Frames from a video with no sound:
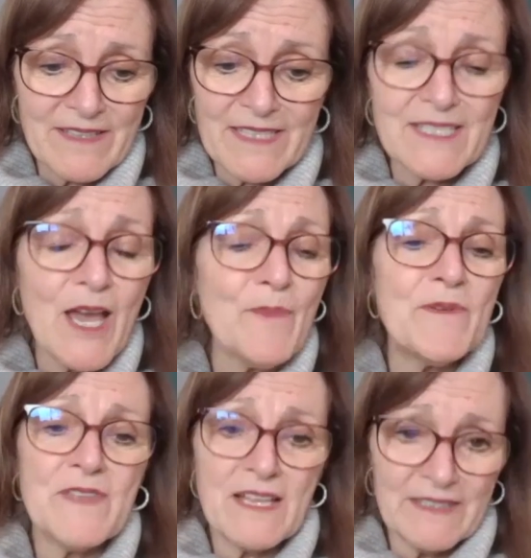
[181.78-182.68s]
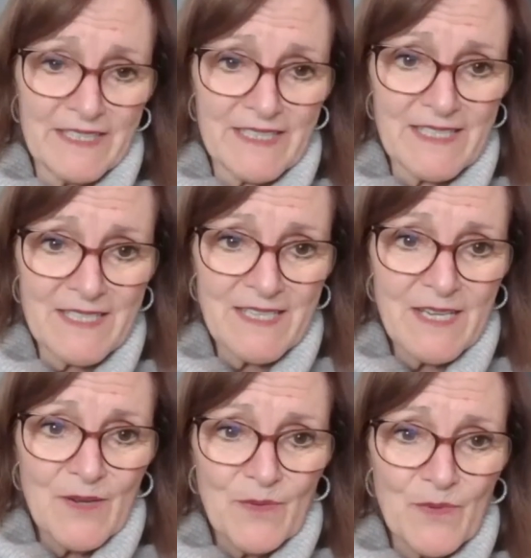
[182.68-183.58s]
the top of that list
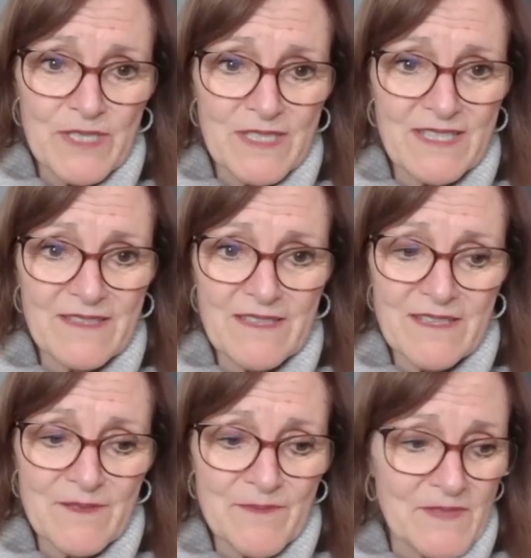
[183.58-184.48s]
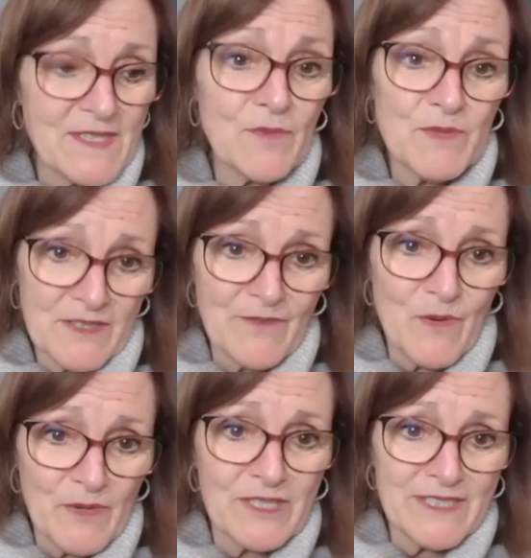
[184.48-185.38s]
was the subject of what
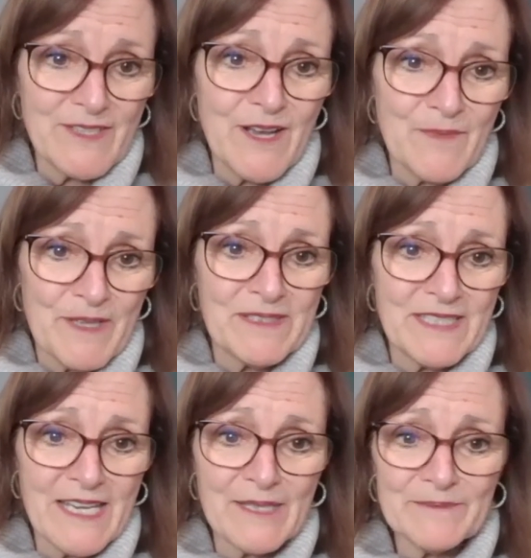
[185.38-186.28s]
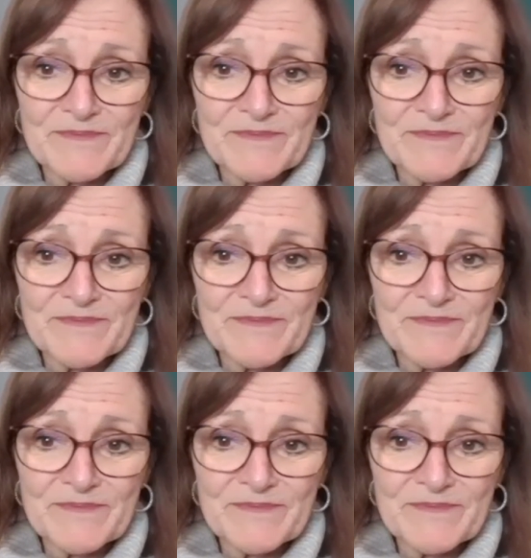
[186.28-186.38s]
we're going to talk about today,